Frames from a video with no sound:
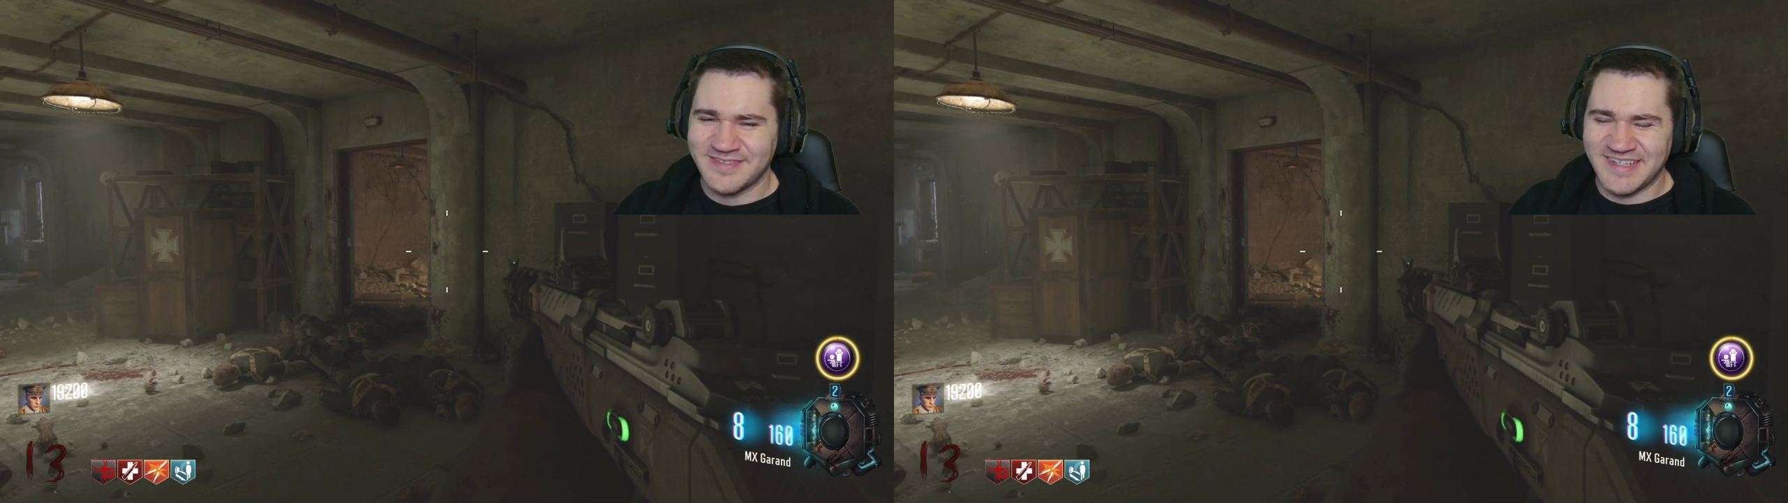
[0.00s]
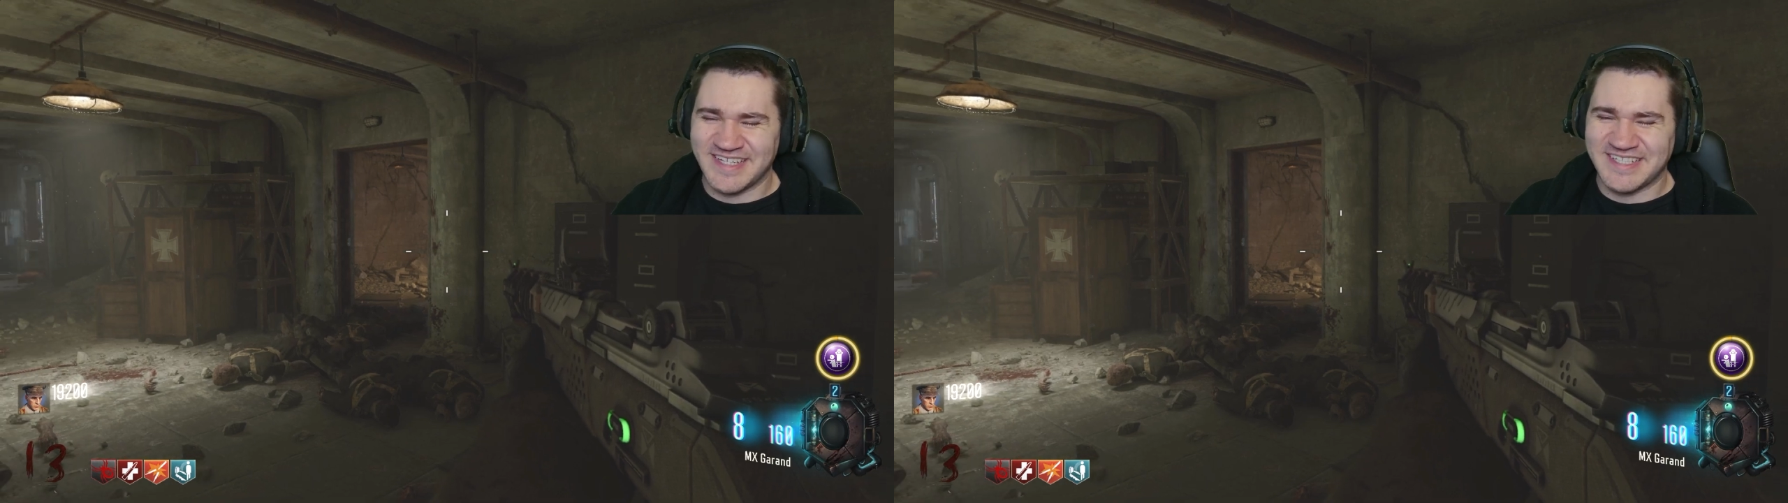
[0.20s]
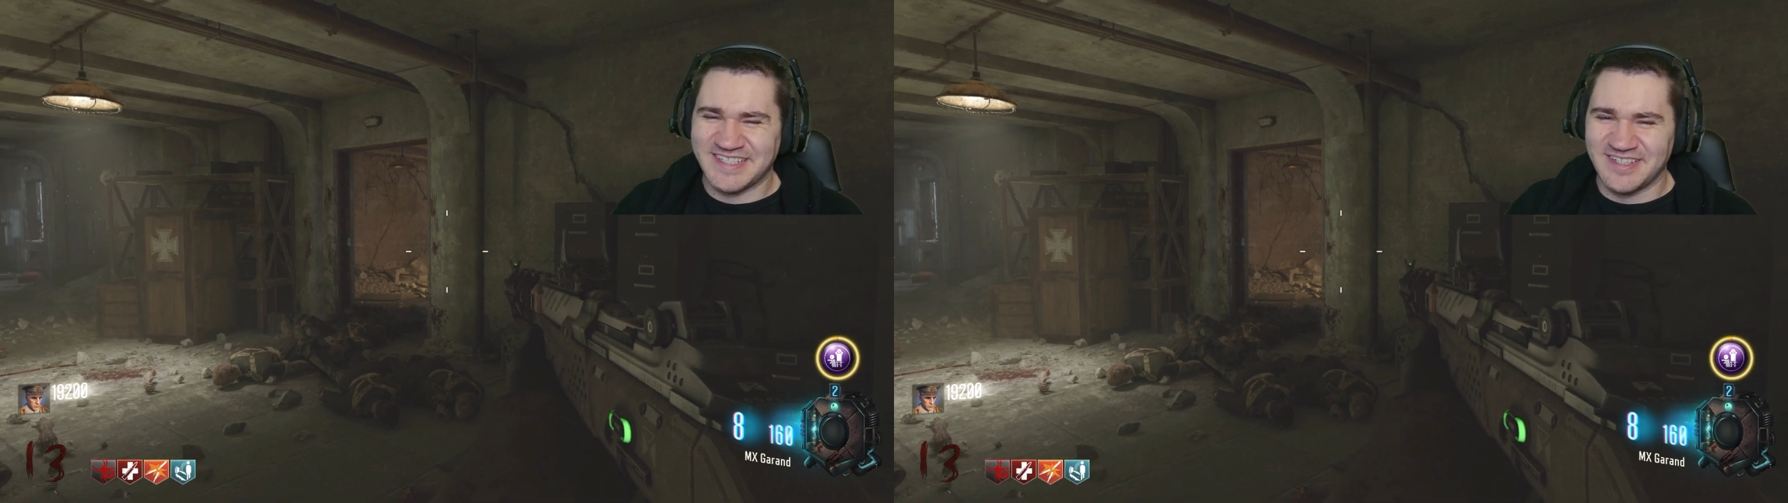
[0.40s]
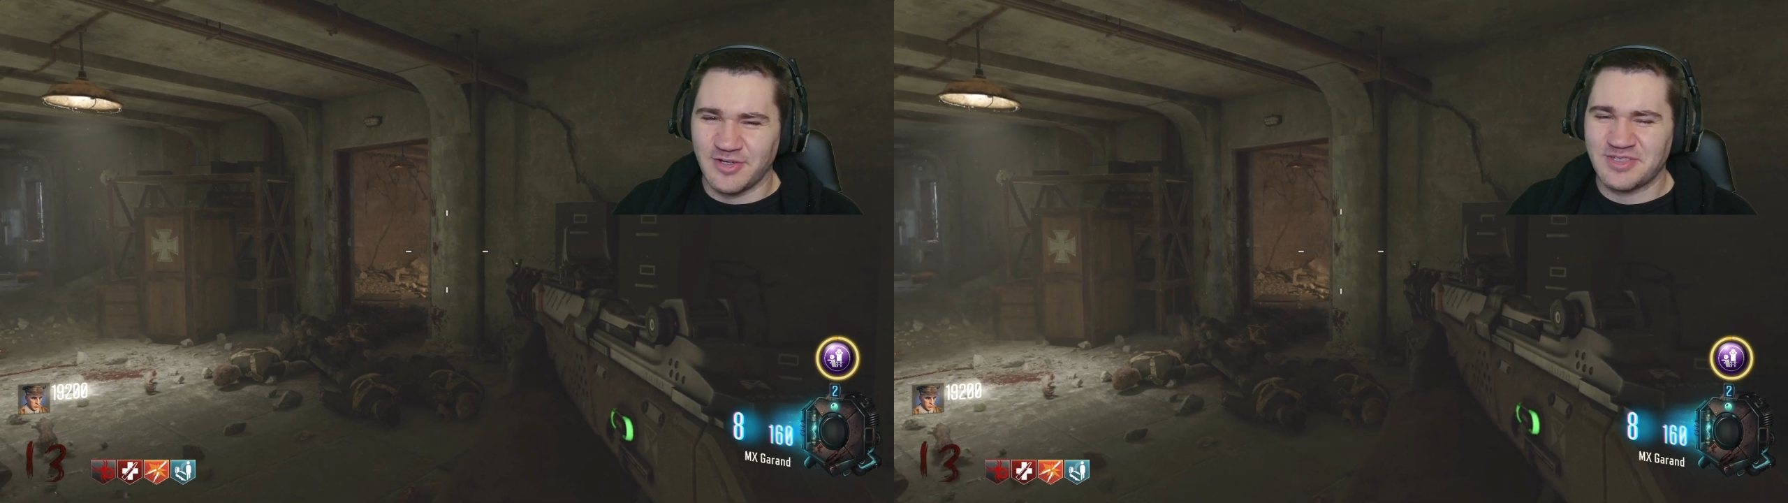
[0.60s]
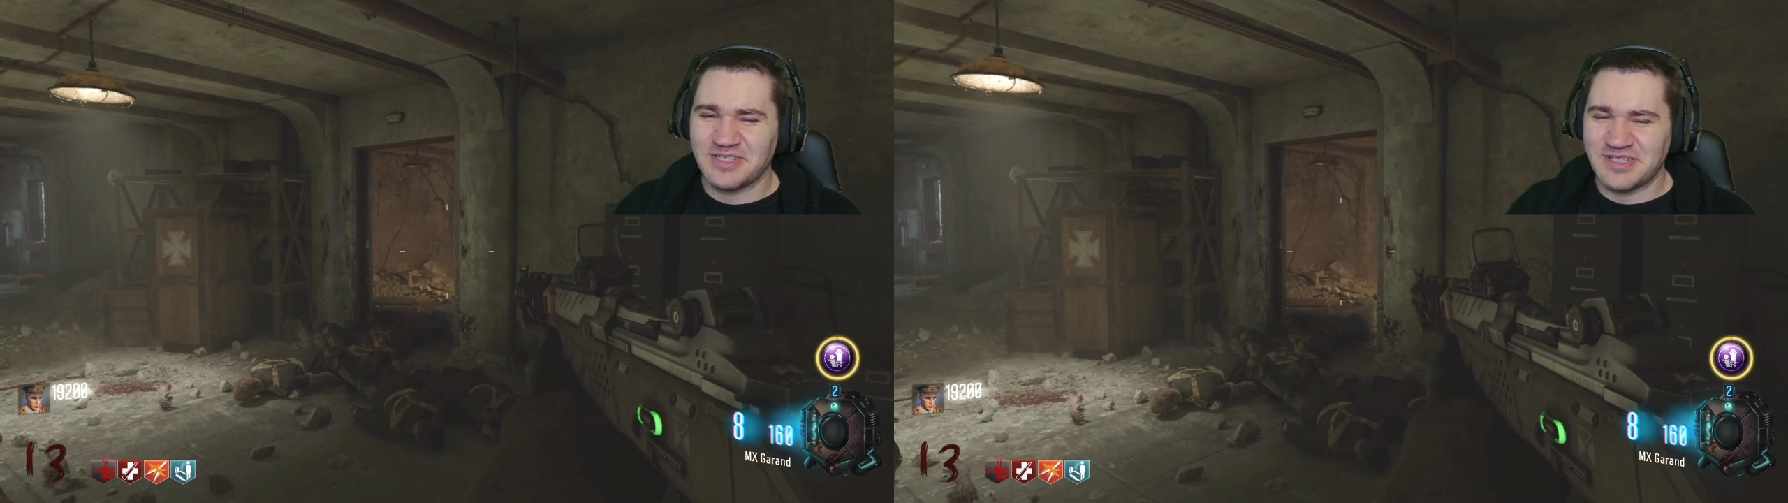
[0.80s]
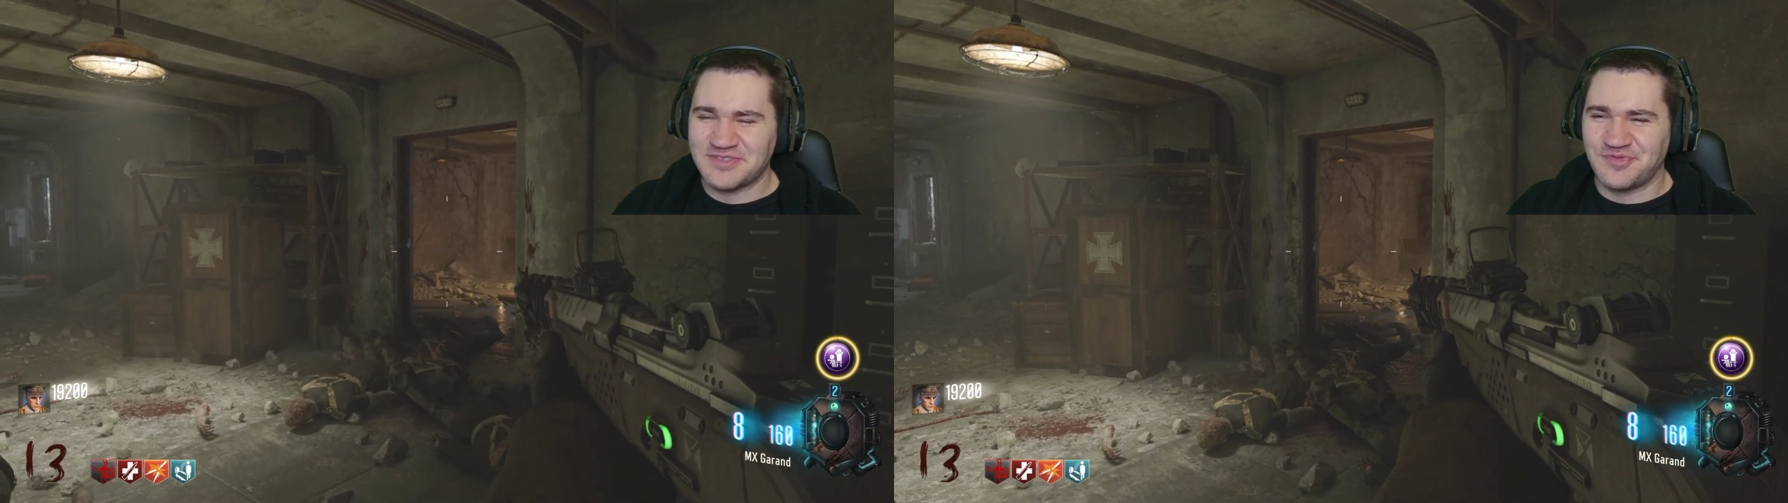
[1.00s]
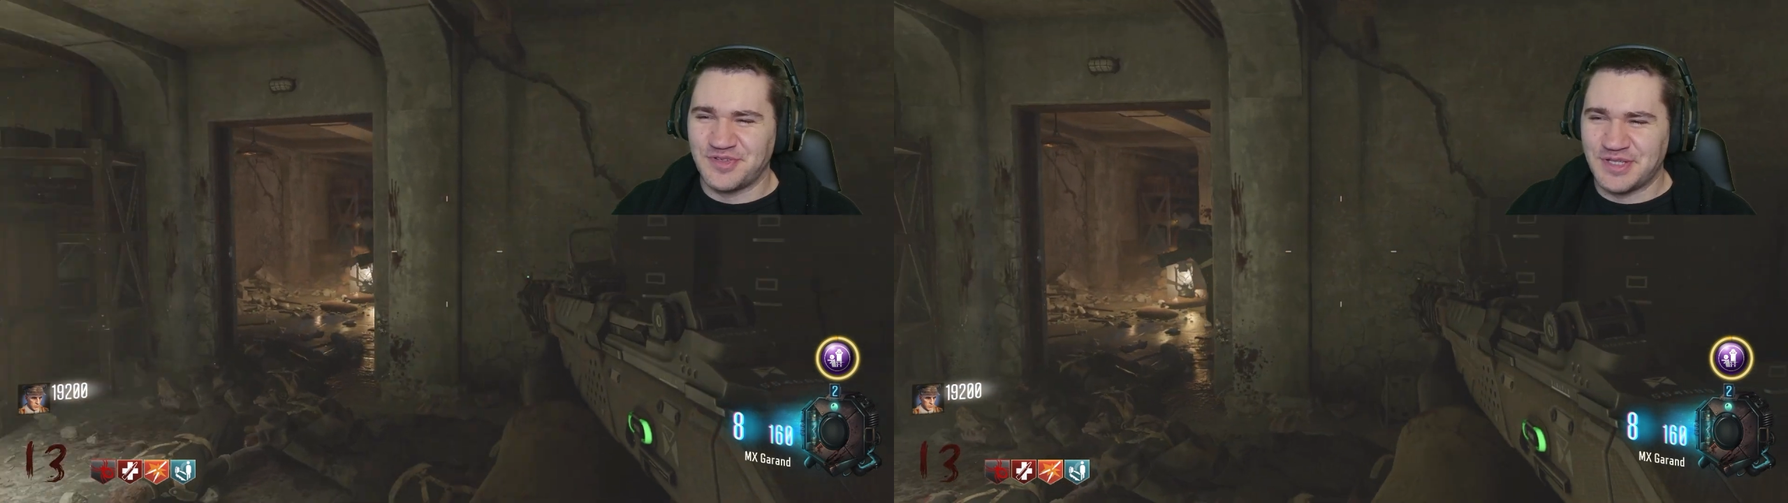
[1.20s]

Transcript: Okay, that's fun.